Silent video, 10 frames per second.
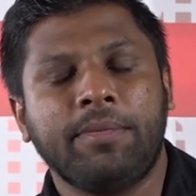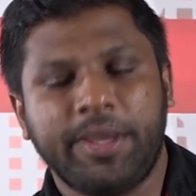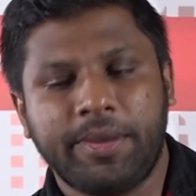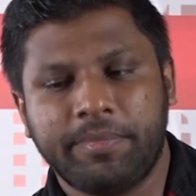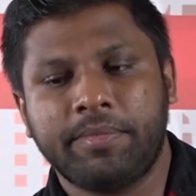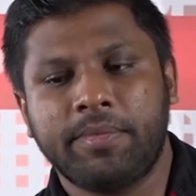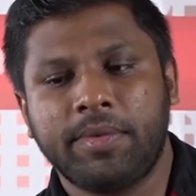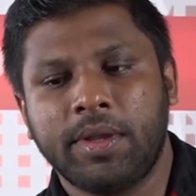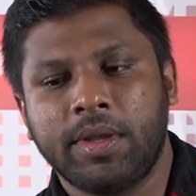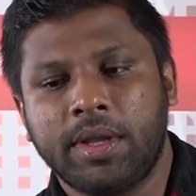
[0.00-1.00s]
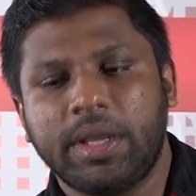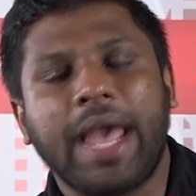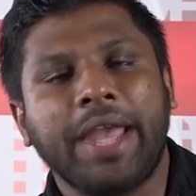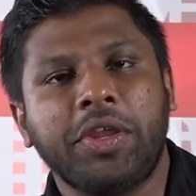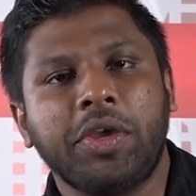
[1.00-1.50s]
I will be
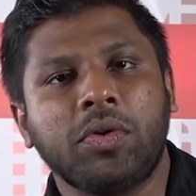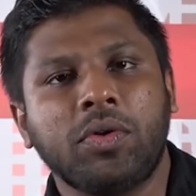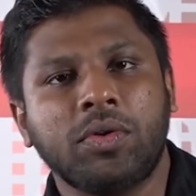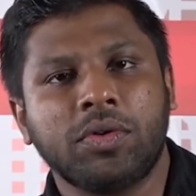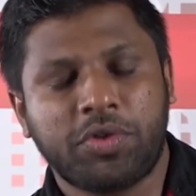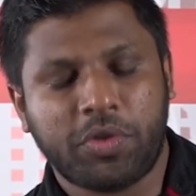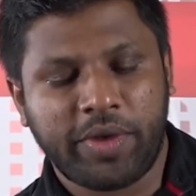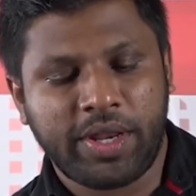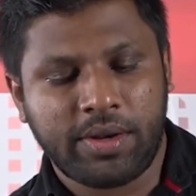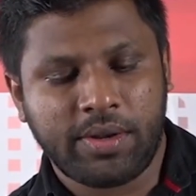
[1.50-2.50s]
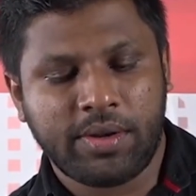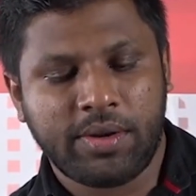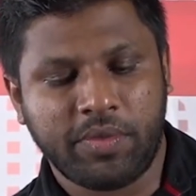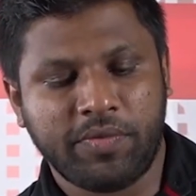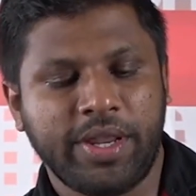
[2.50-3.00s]
guide you through
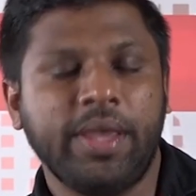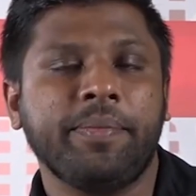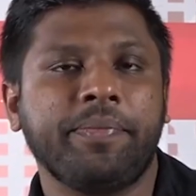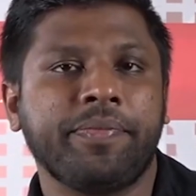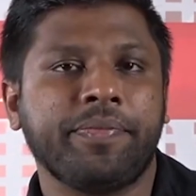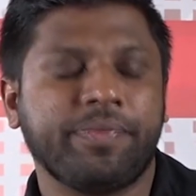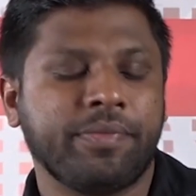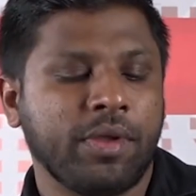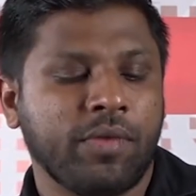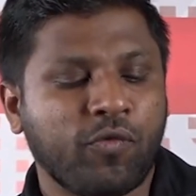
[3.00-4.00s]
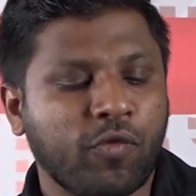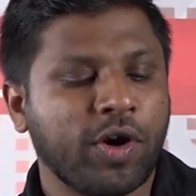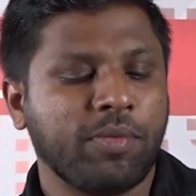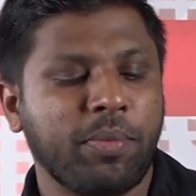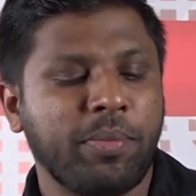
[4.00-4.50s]
it, don't worry.
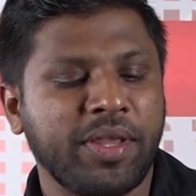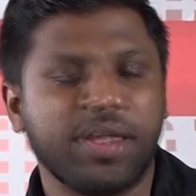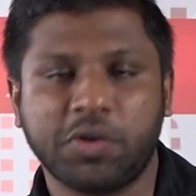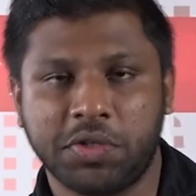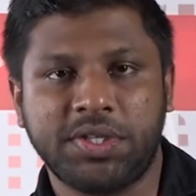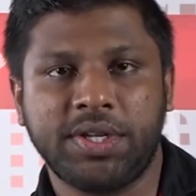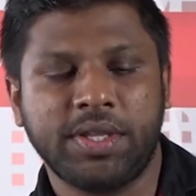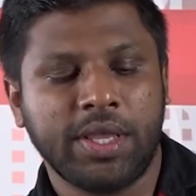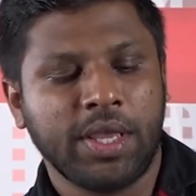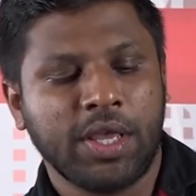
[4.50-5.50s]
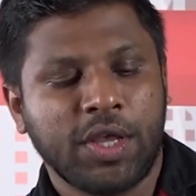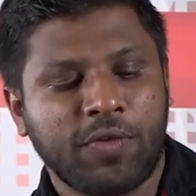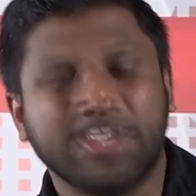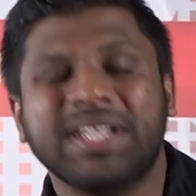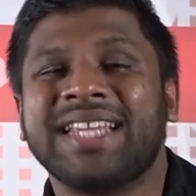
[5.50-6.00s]
What would be the question?
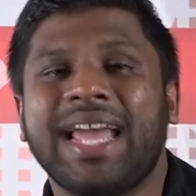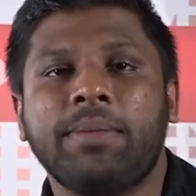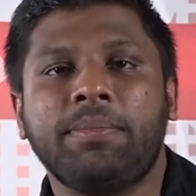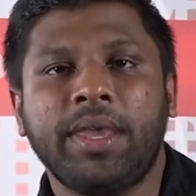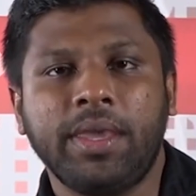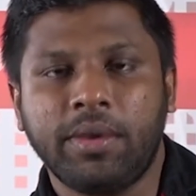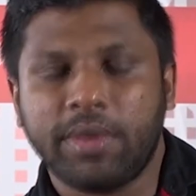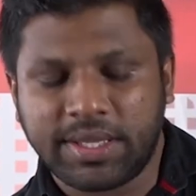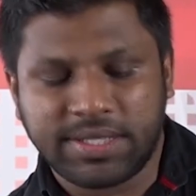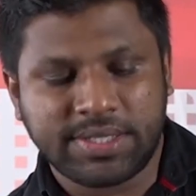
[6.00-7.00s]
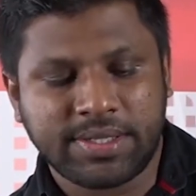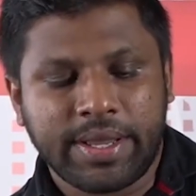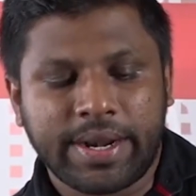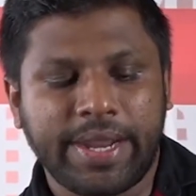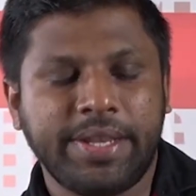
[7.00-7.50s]
For the time being, you
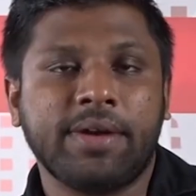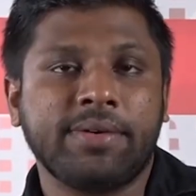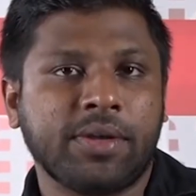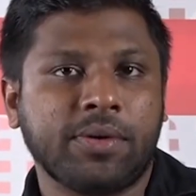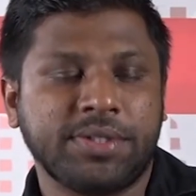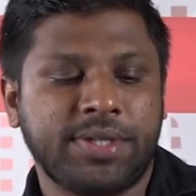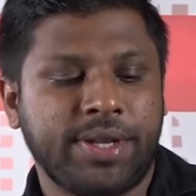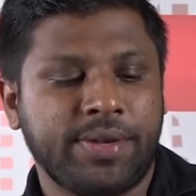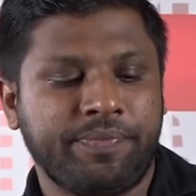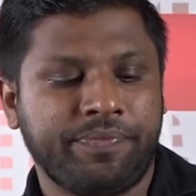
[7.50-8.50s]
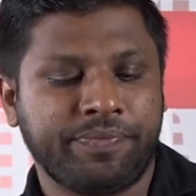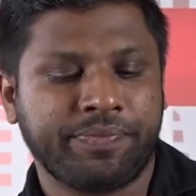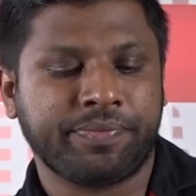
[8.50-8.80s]
can just write down the question.